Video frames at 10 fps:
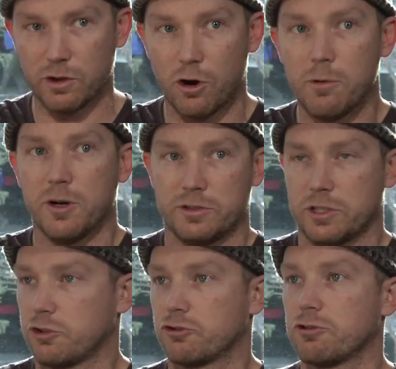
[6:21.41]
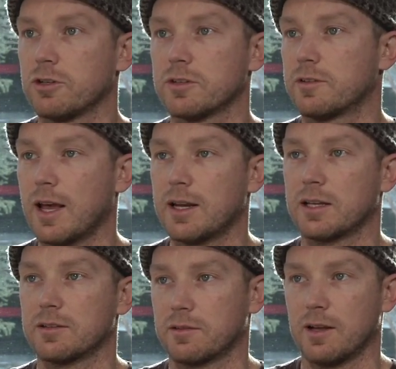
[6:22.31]
almost a controlled
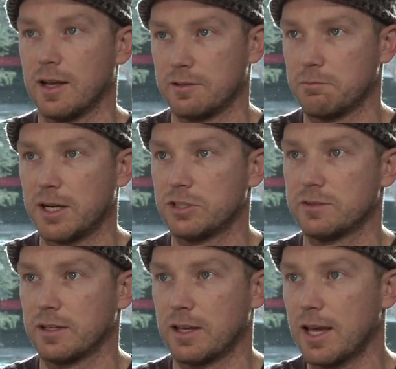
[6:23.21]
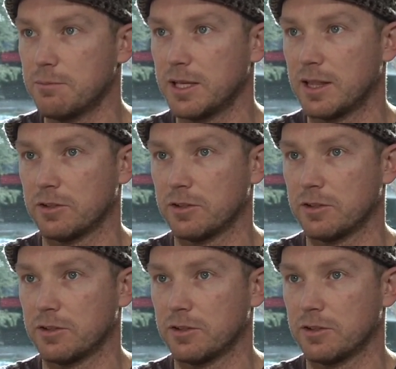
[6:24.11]
setting as much as it can be.